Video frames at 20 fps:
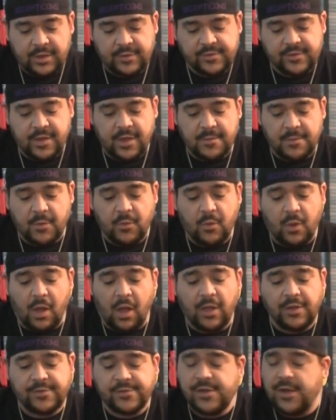It's come a
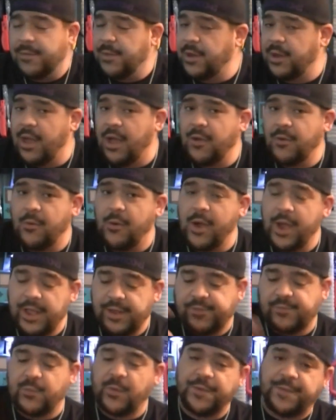it's come a long
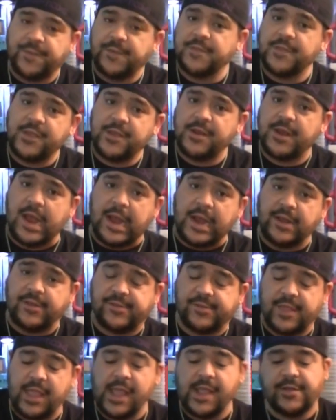way. It's within the United
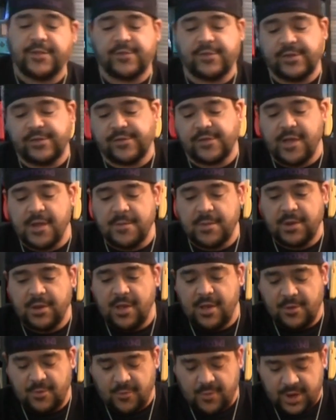States. It's come a
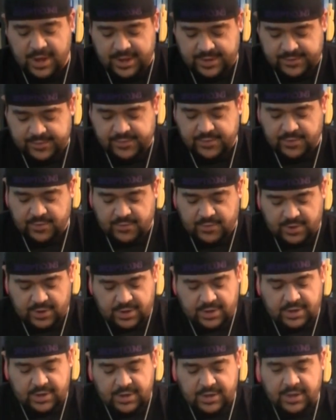long way. So
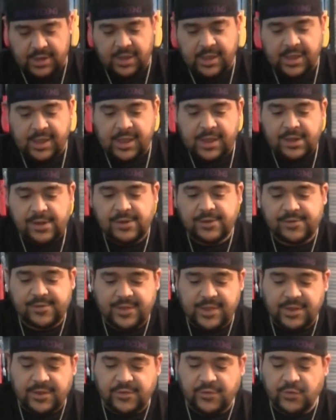uh, let's
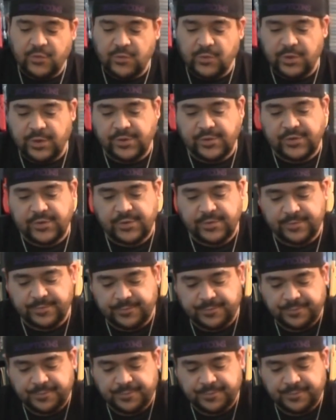get to it.